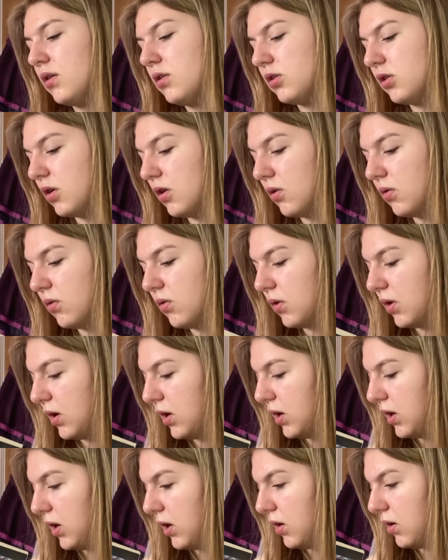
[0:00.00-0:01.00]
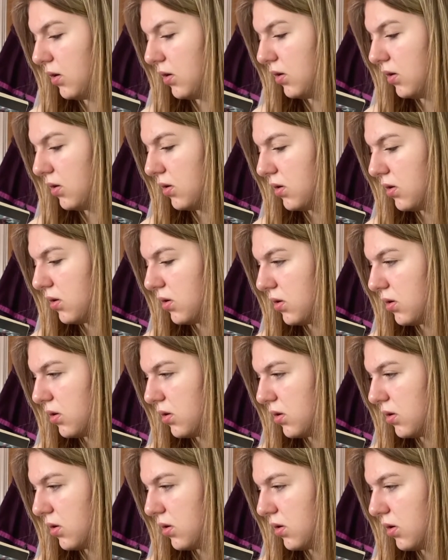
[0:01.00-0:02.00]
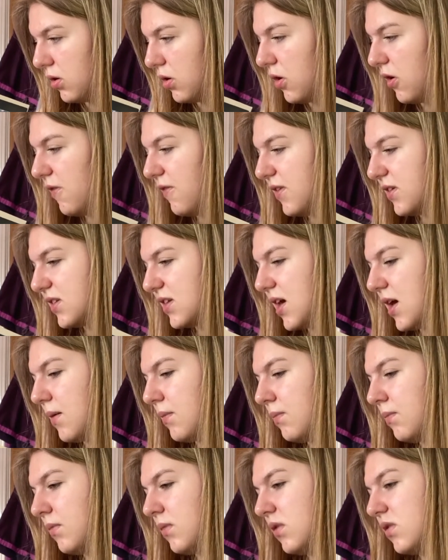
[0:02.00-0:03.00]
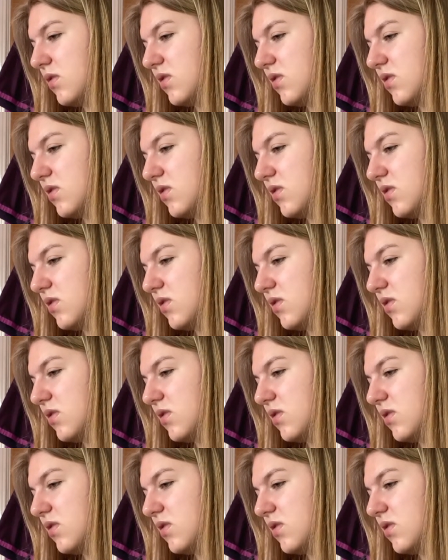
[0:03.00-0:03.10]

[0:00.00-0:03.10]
So in here, Zem,